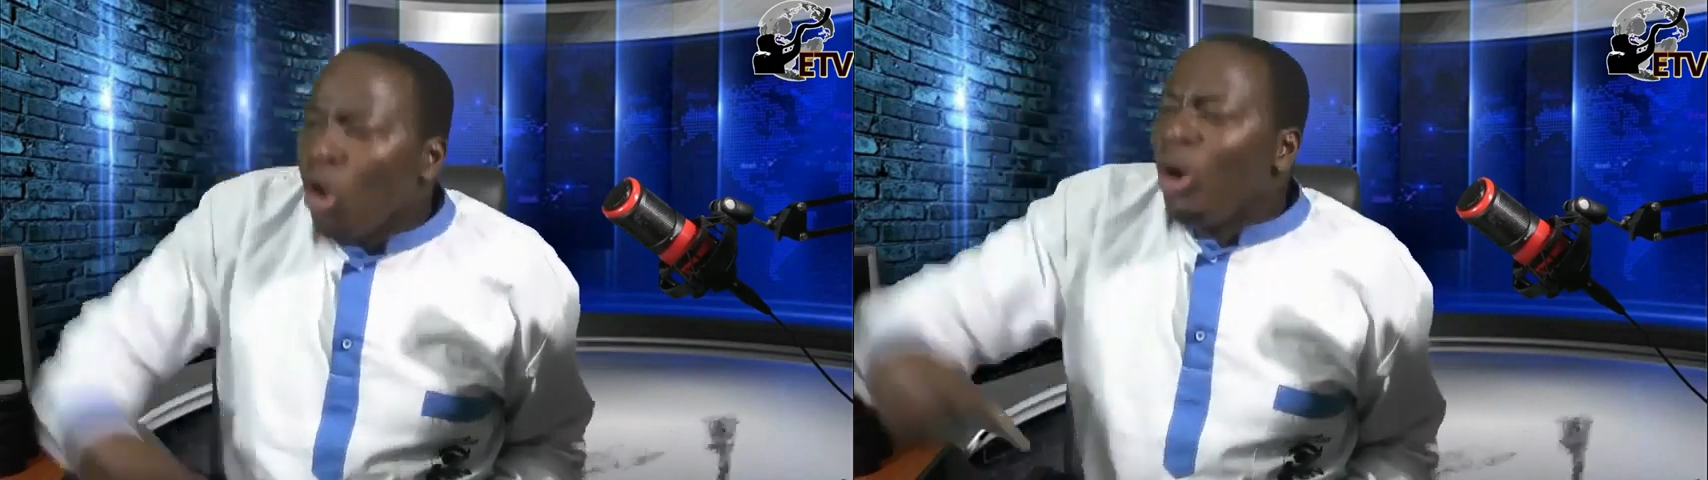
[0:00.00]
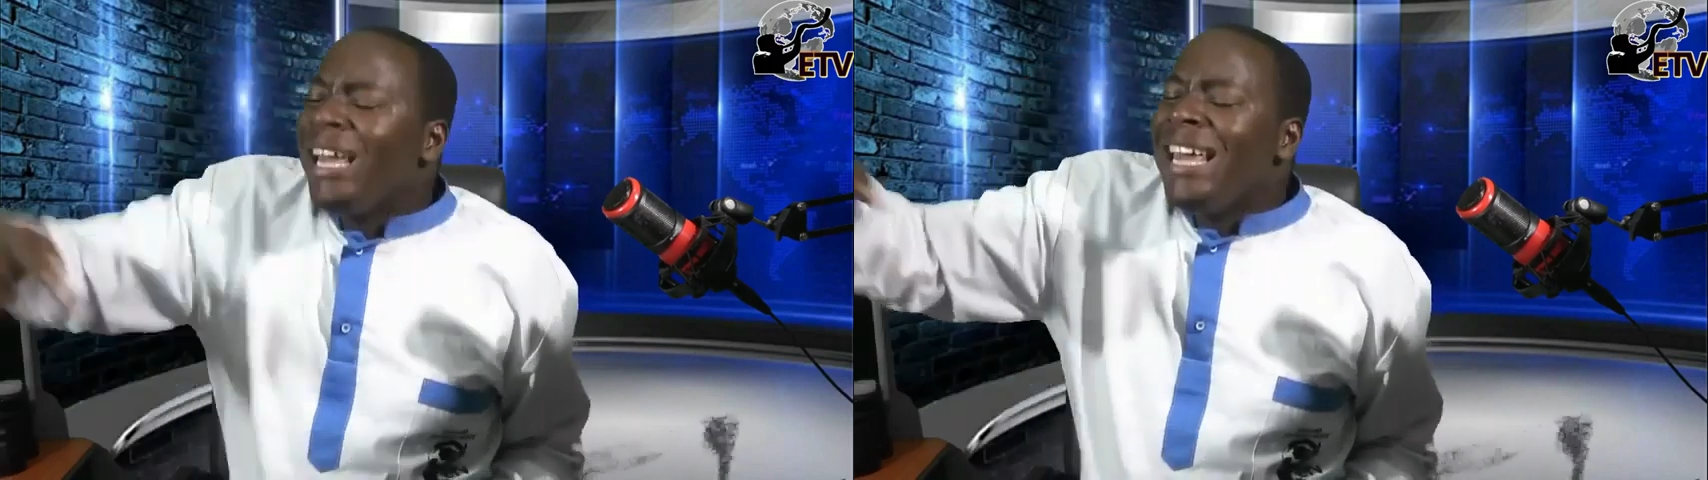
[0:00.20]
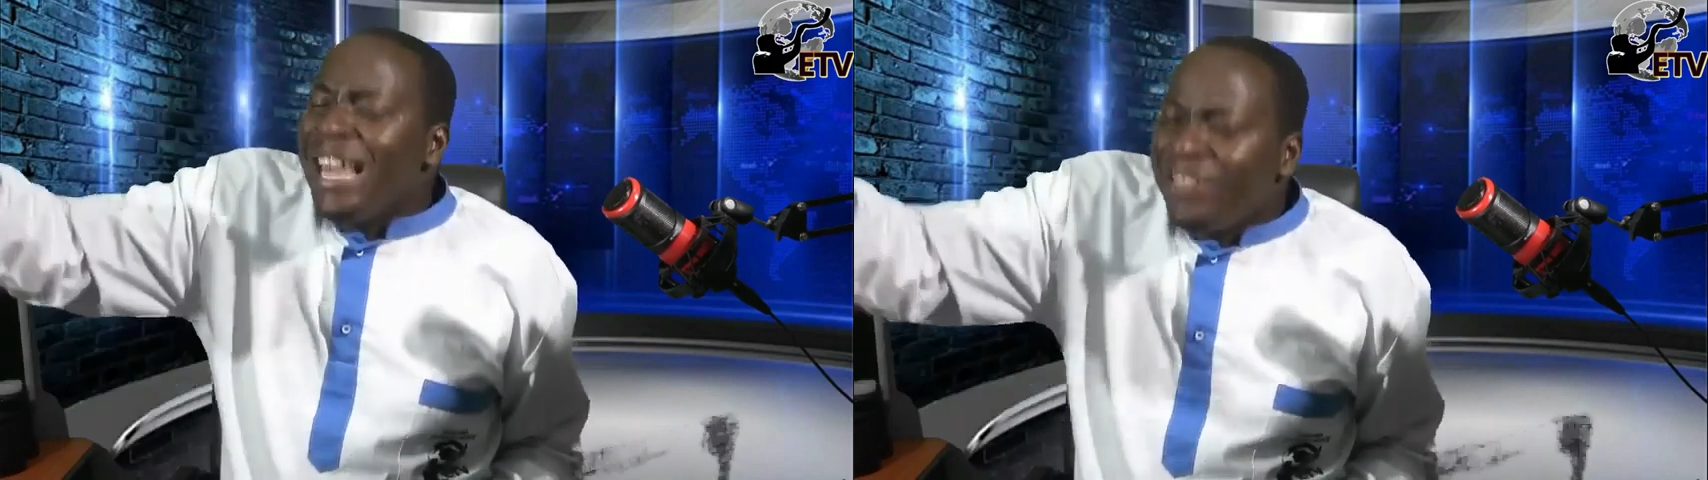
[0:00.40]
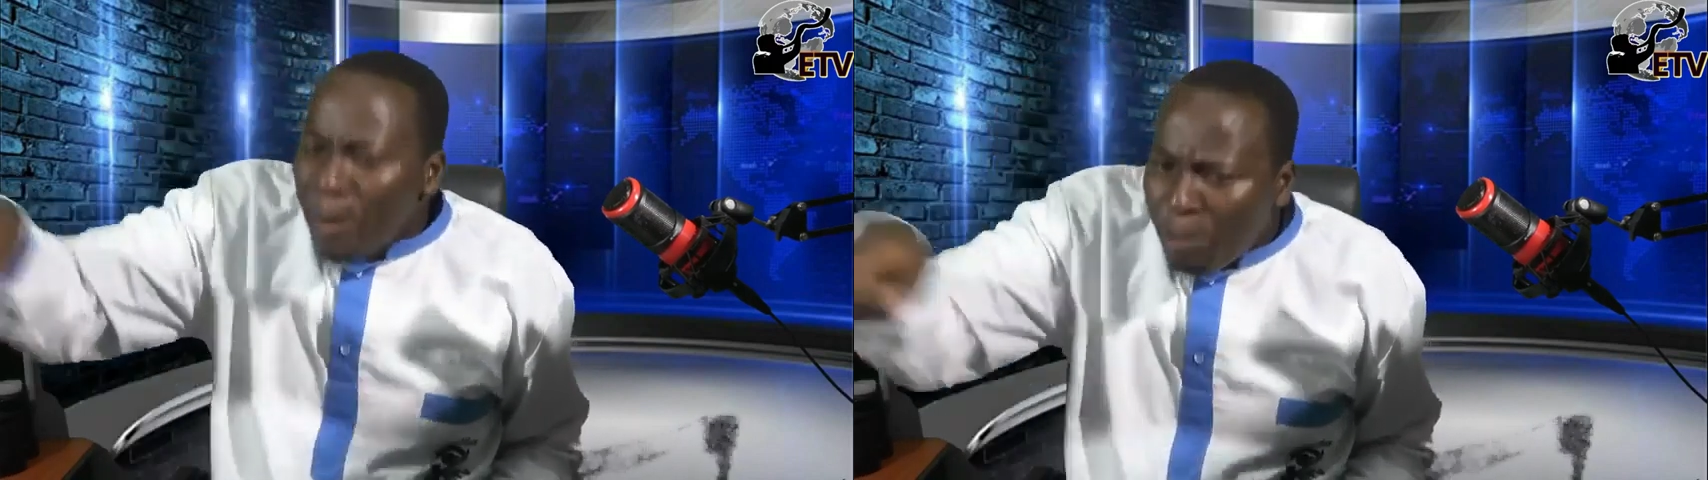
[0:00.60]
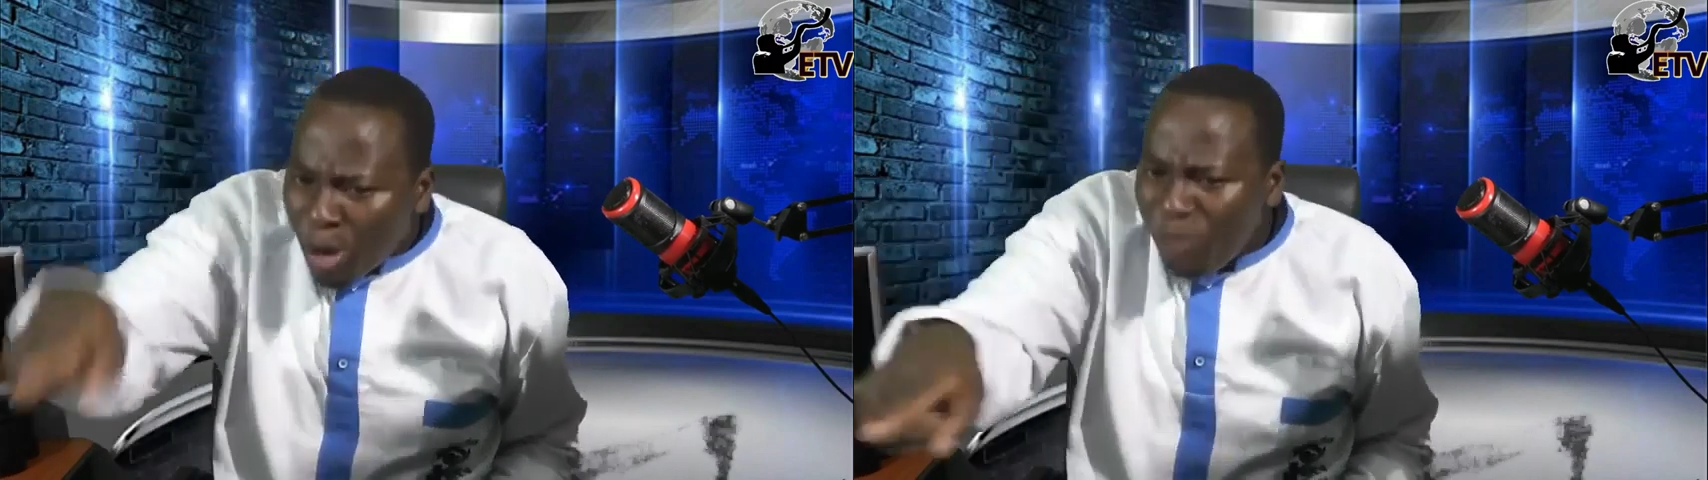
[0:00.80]
So
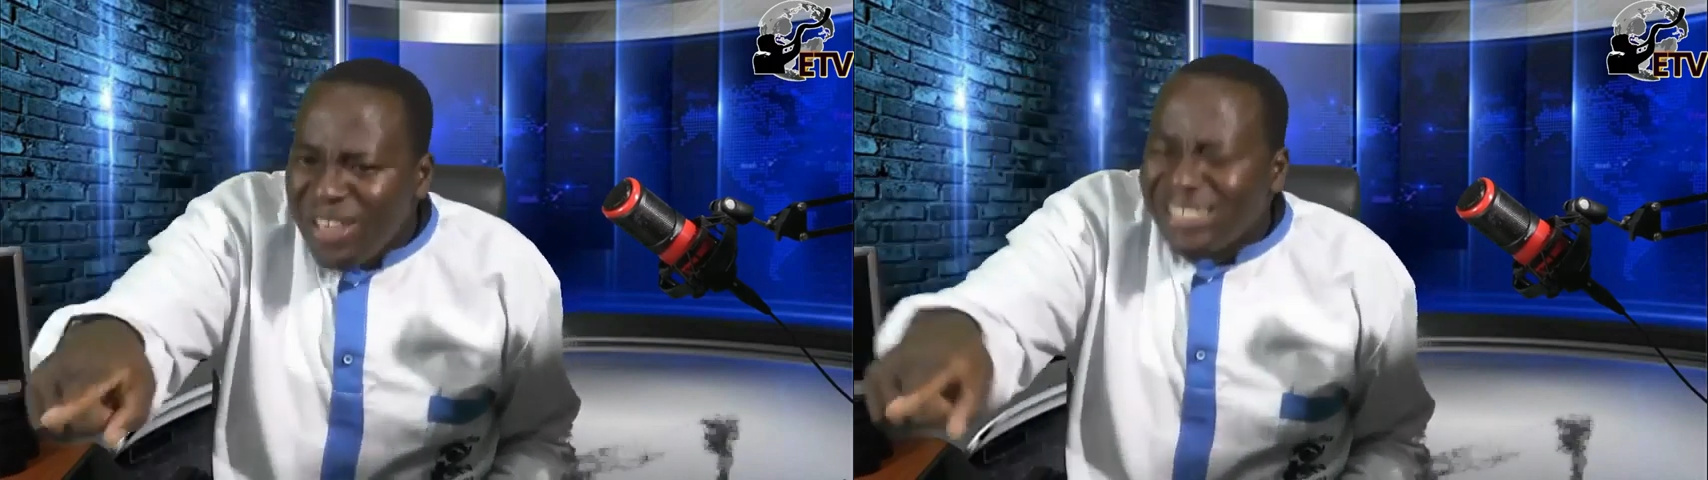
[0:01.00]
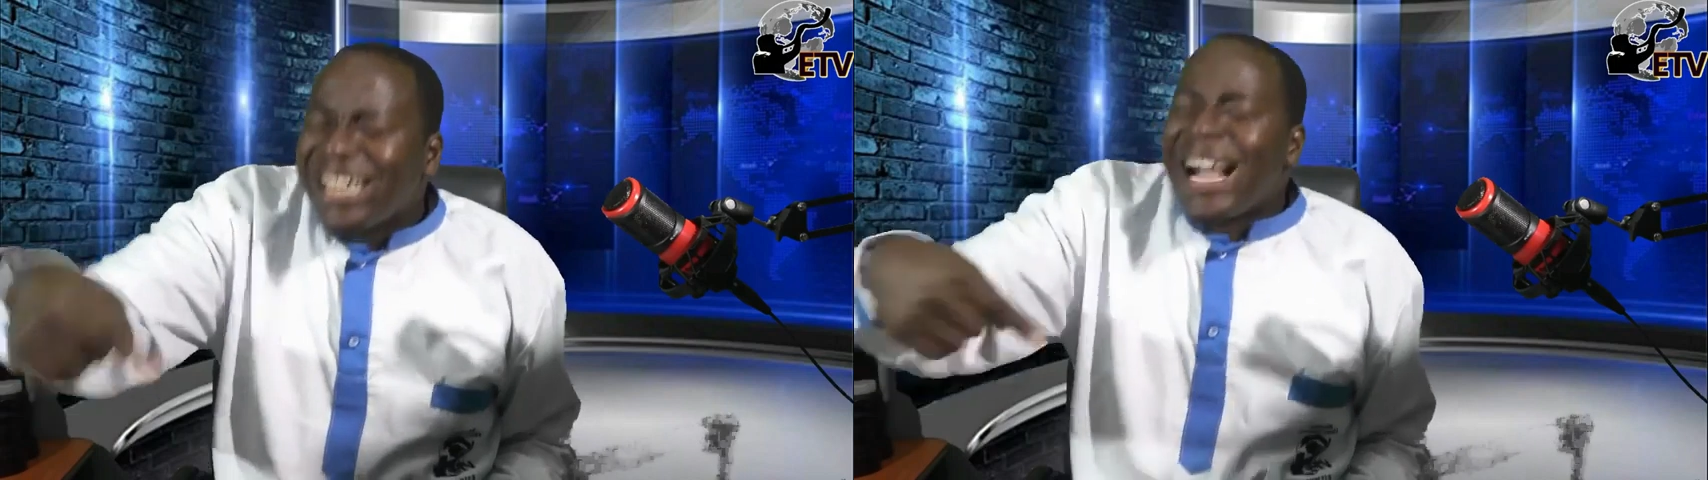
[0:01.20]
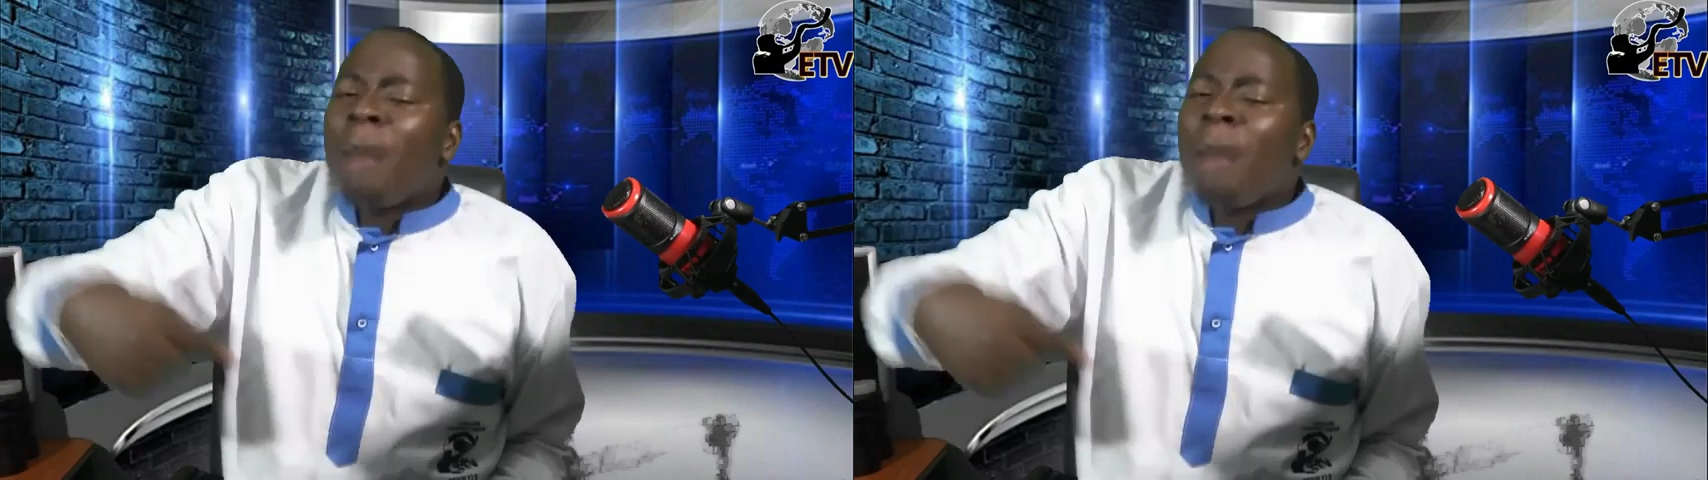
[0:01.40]
the prophecy